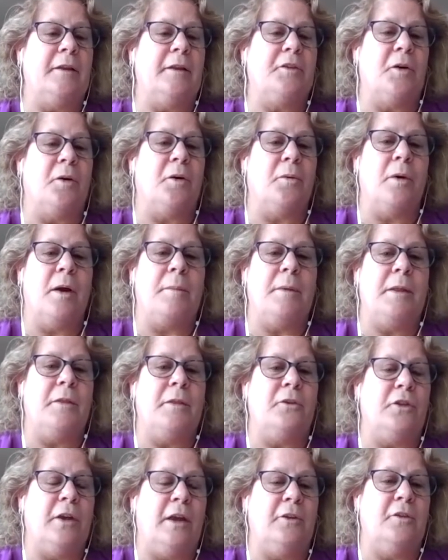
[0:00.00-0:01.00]
So, I mean, the
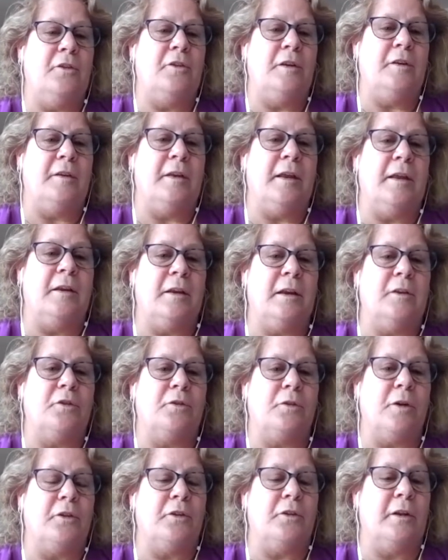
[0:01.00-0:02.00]
changes in
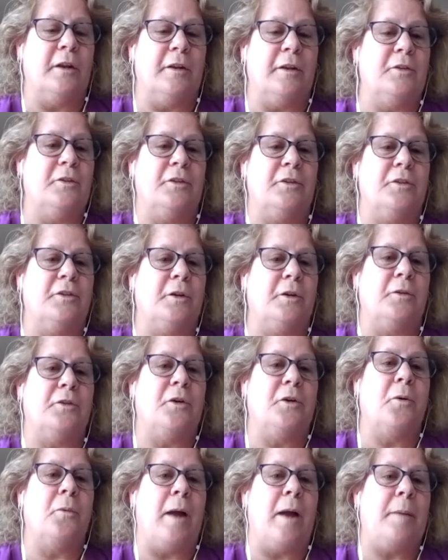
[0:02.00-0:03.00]
construction is just
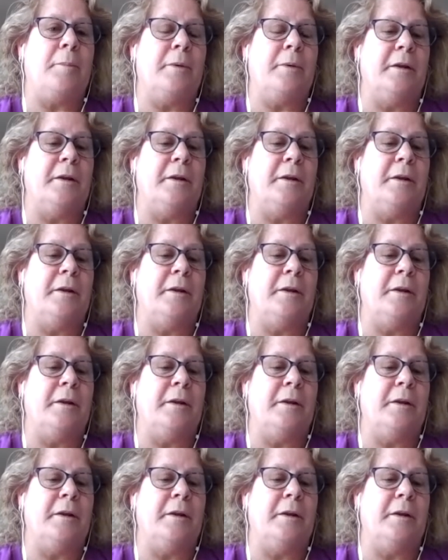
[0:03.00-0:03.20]
so rapid.